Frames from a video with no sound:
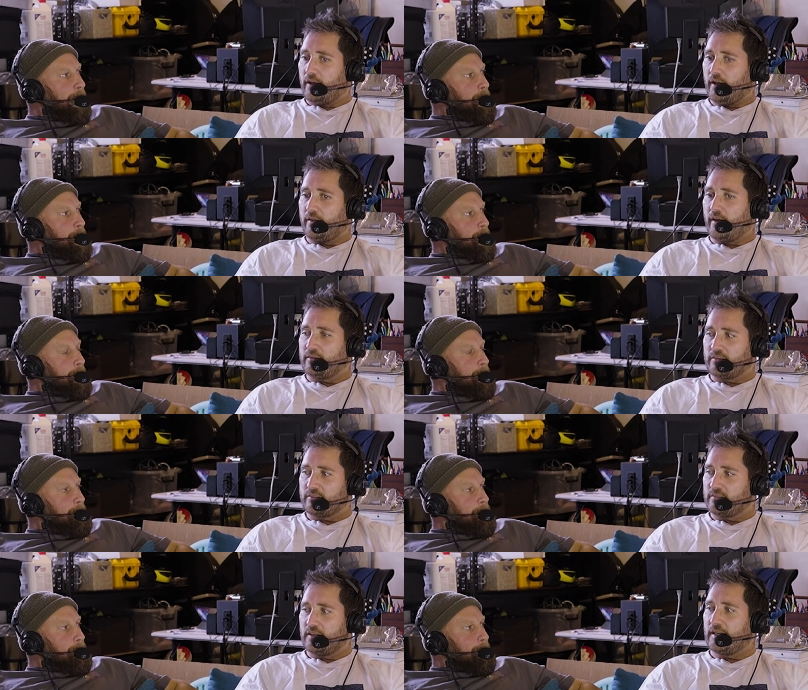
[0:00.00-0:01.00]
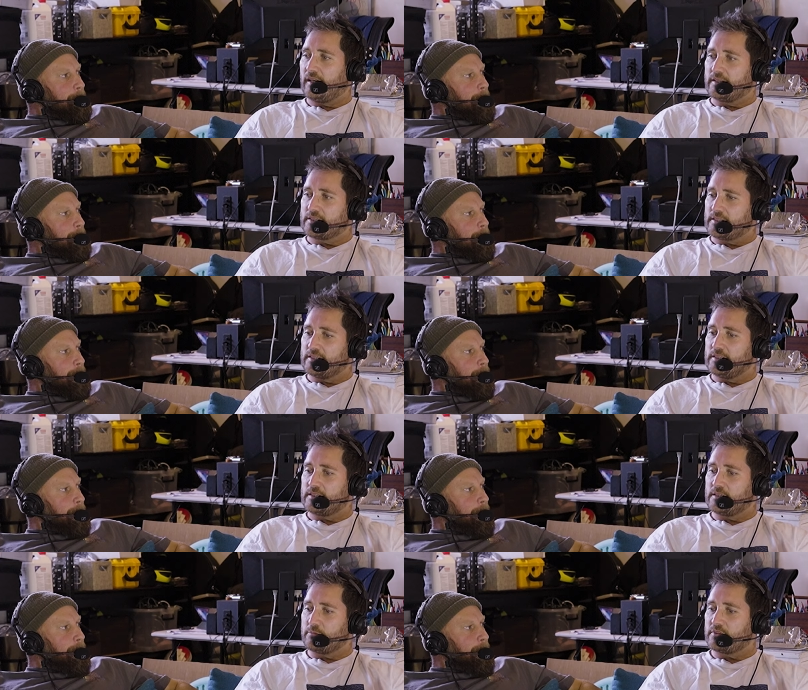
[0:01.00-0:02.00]
Speaker 1: and they just sit and listen
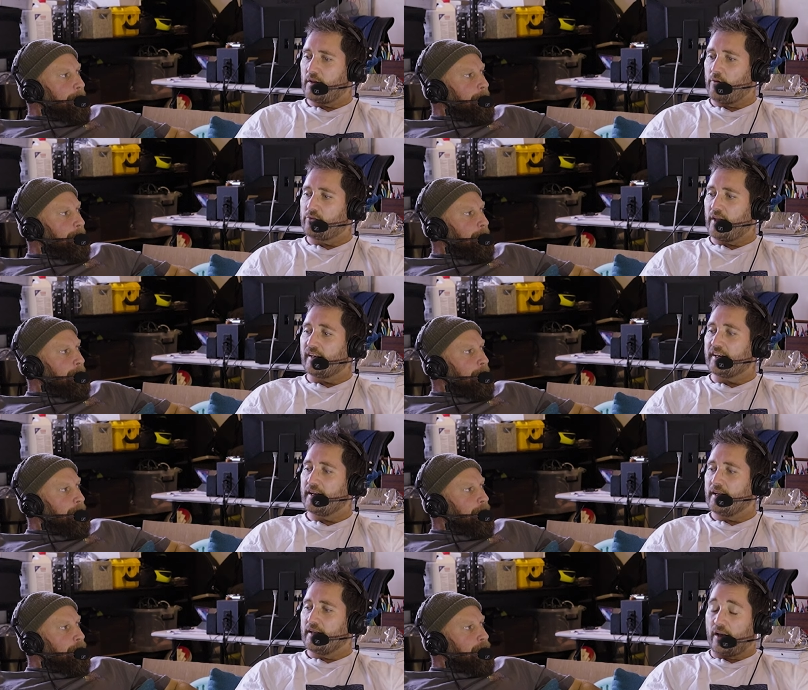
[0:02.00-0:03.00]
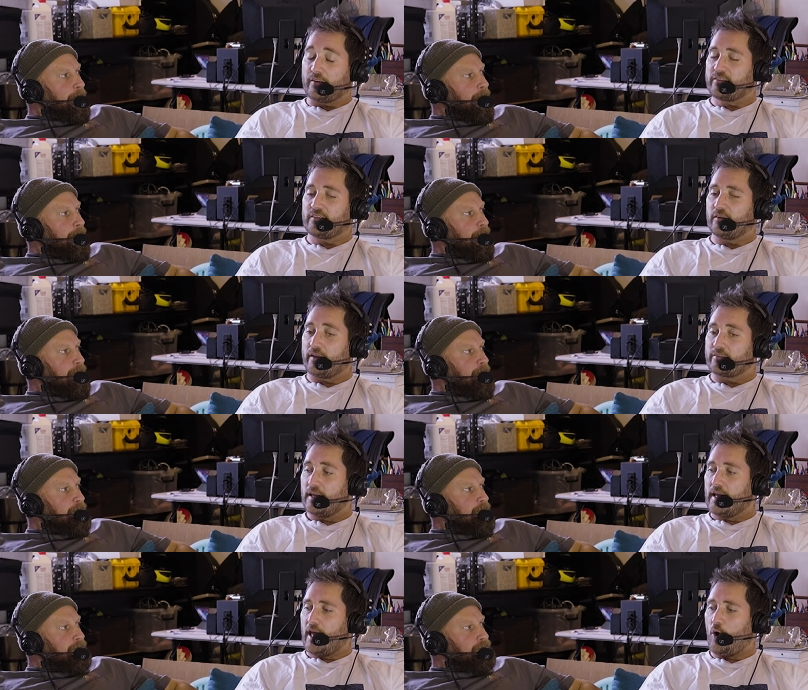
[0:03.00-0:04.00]
to themselves and uh, listen to us
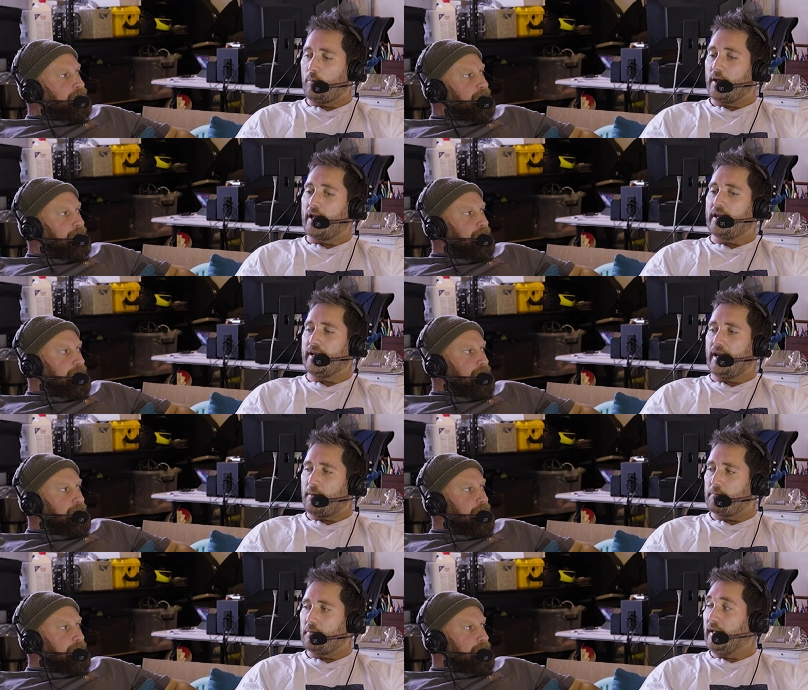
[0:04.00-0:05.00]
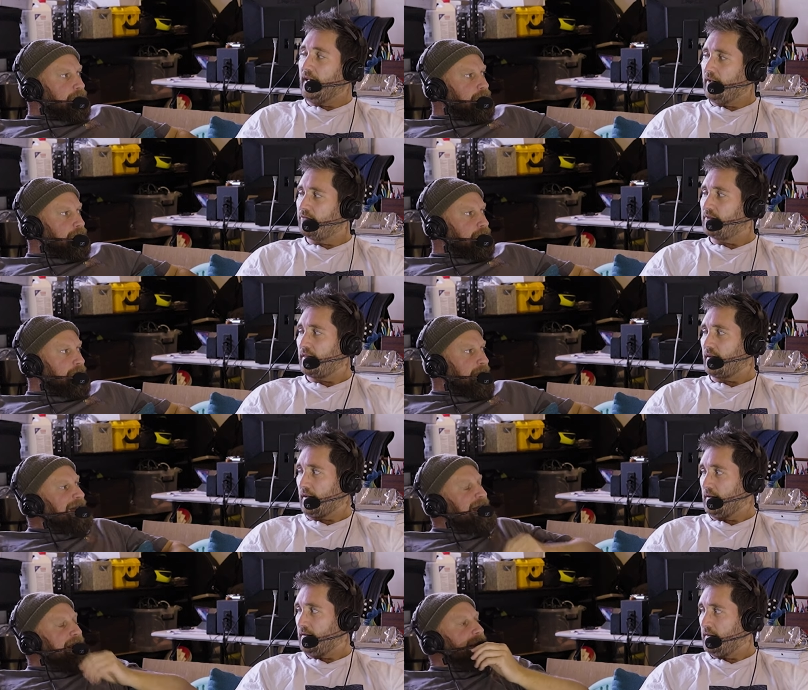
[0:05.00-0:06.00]
help numb everything.
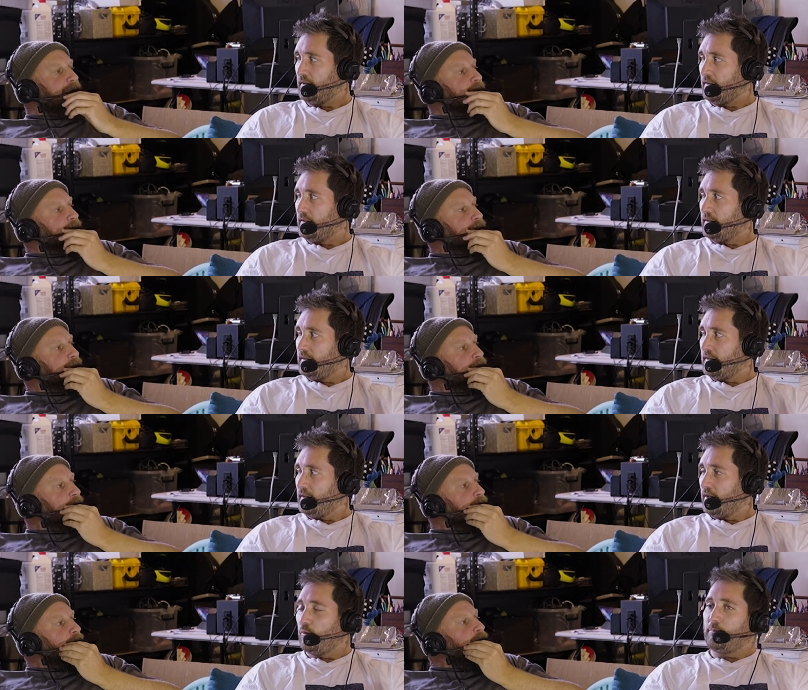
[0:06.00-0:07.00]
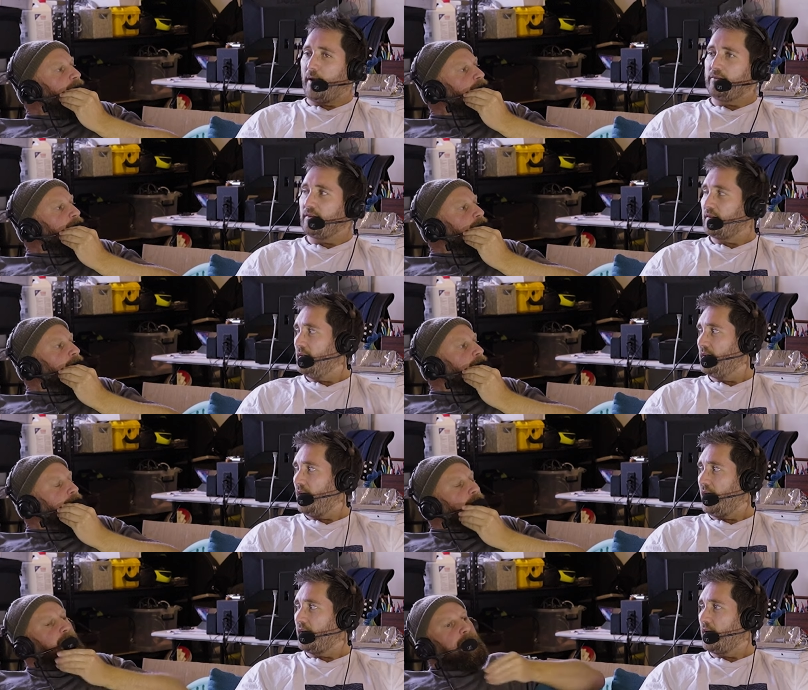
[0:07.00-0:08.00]
Yeah. We're I basically
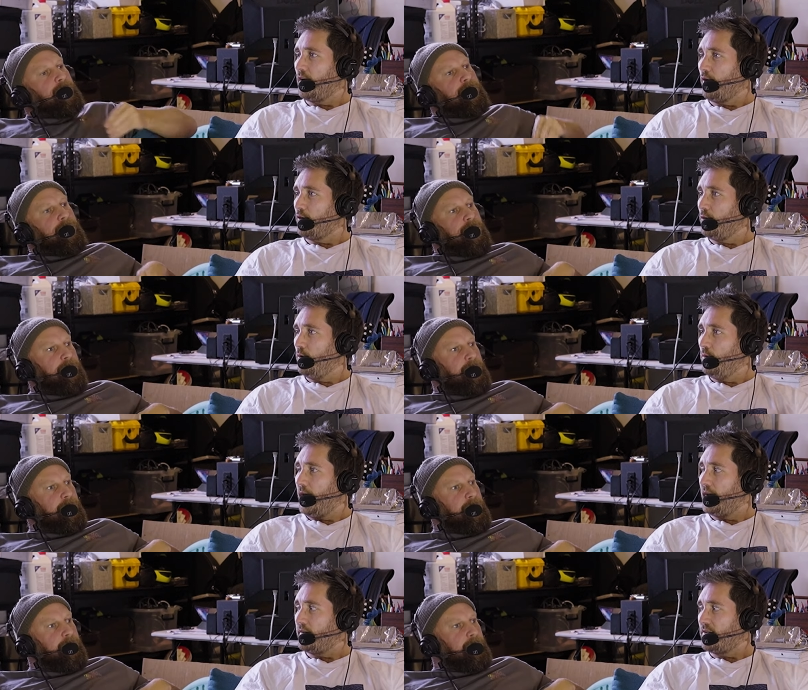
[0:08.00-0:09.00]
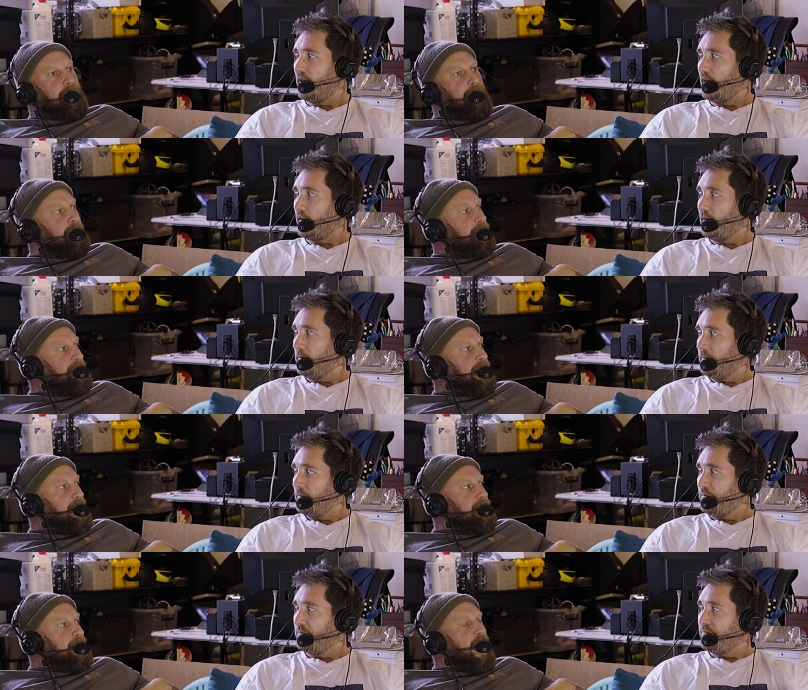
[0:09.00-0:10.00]
like a local anesthetic.
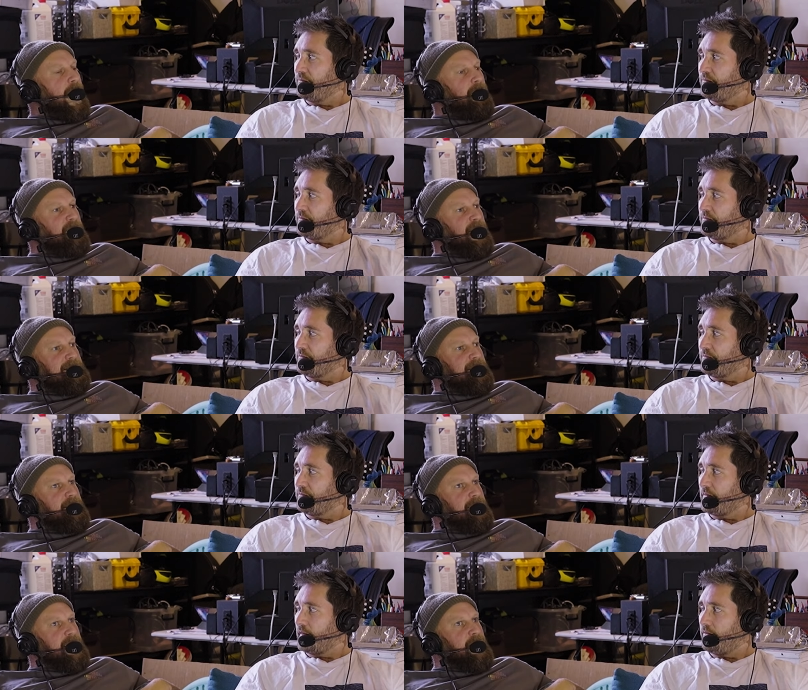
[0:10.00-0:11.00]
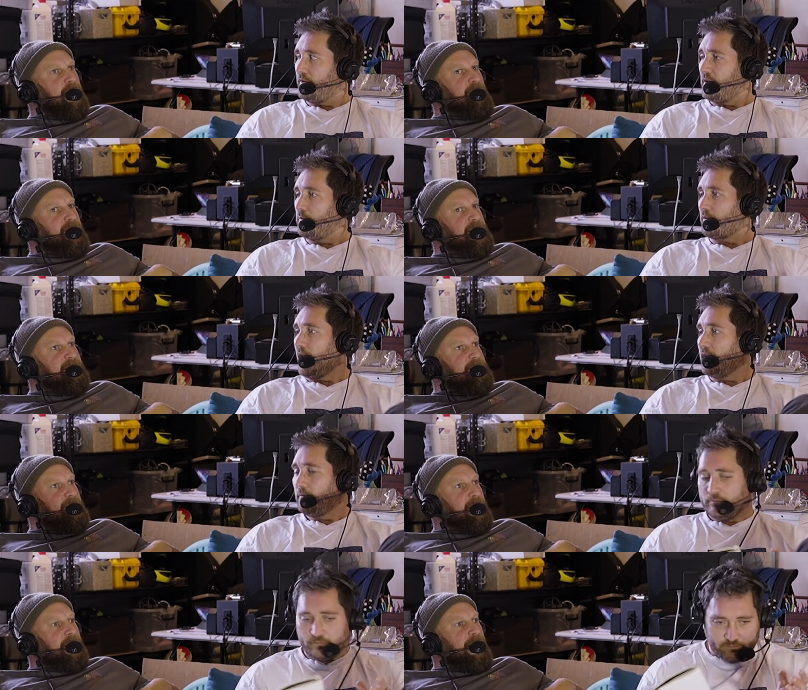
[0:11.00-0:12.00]
Yeah, I would like to think of this. Brain.
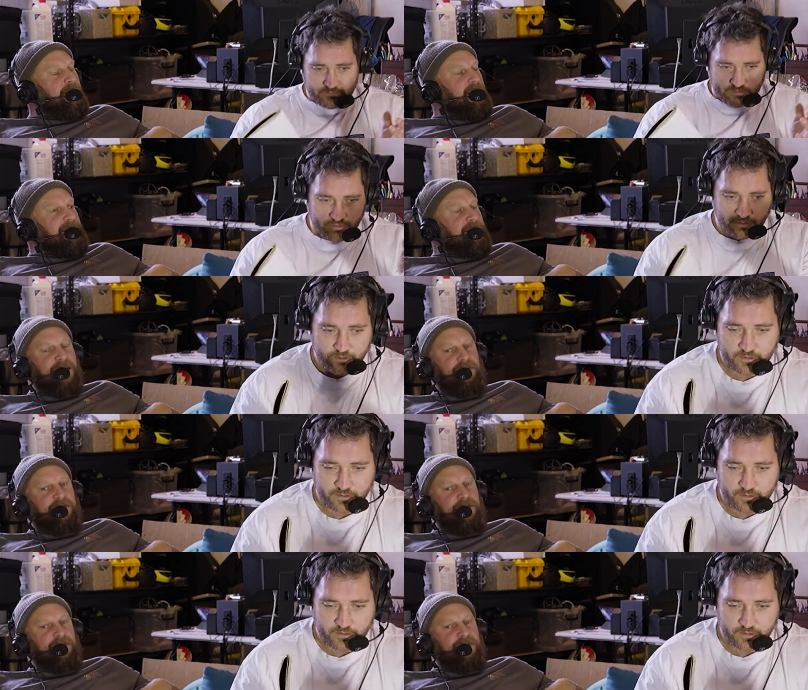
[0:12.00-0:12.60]
I'd like to think